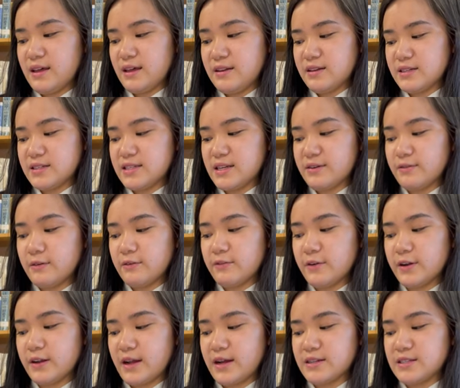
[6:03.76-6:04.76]
Just never
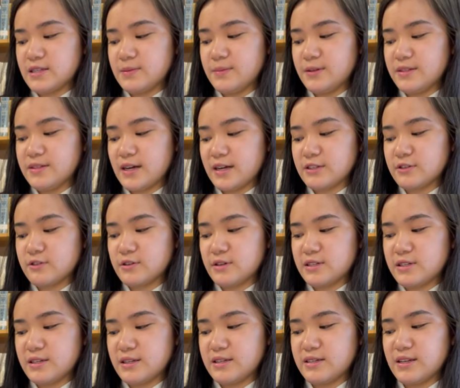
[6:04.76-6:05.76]
forget to be
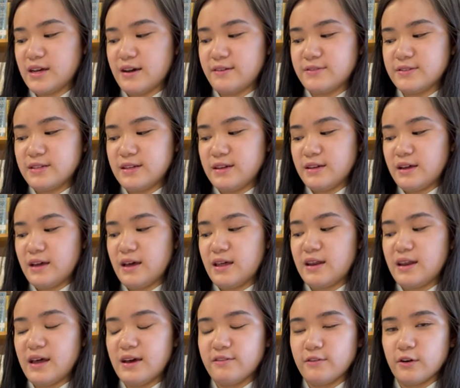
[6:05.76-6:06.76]
dexterous and deft,
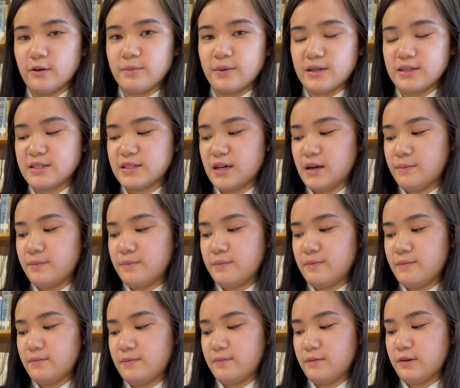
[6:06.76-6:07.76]
and never mix up
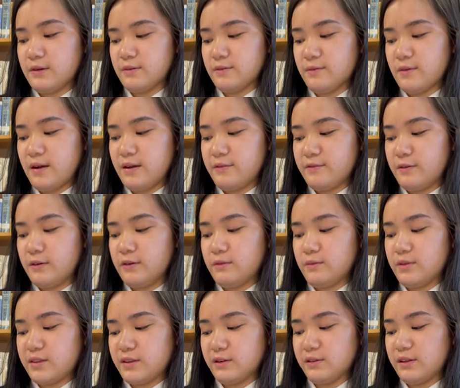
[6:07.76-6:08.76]
your right foot
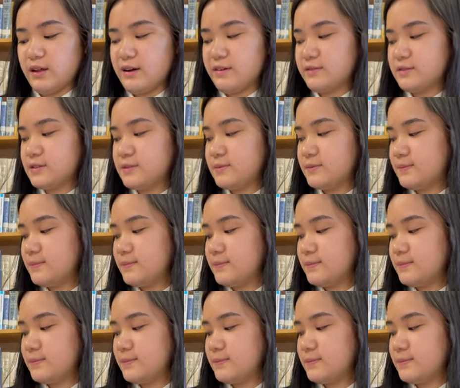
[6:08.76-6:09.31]
with your left.